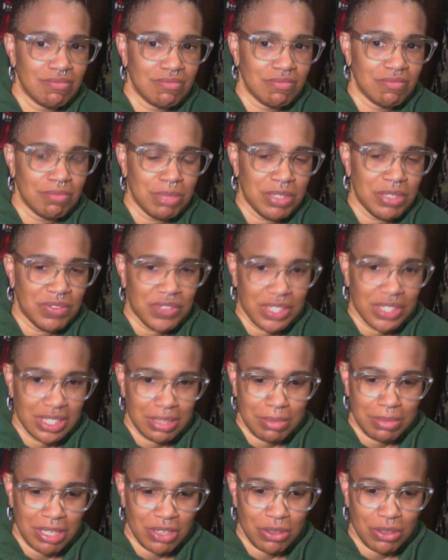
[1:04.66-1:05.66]
be feeling
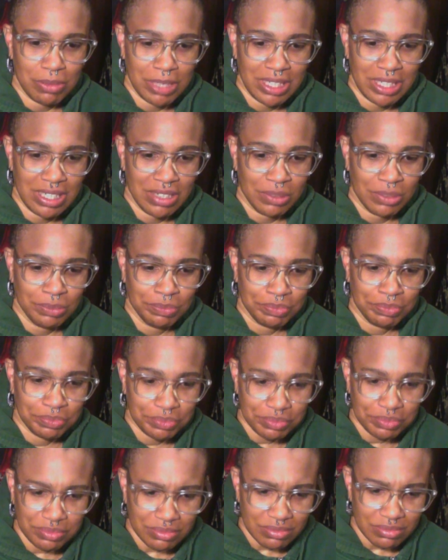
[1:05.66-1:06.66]
better by now.
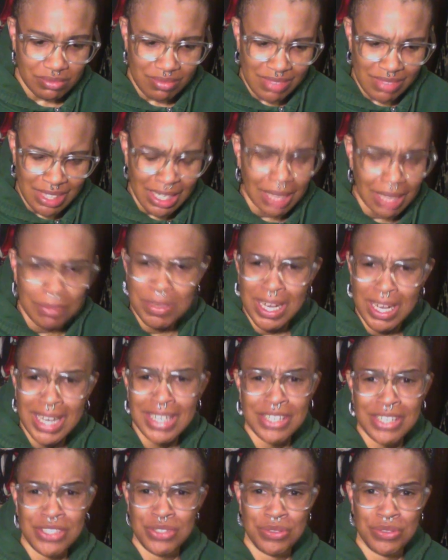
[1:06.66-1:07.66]
I'm not in
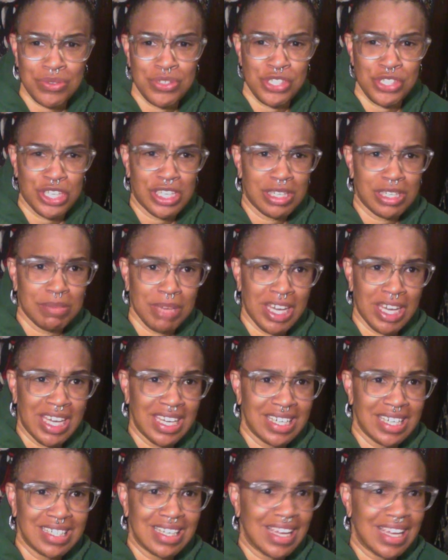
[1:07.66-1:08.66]
excruciating pain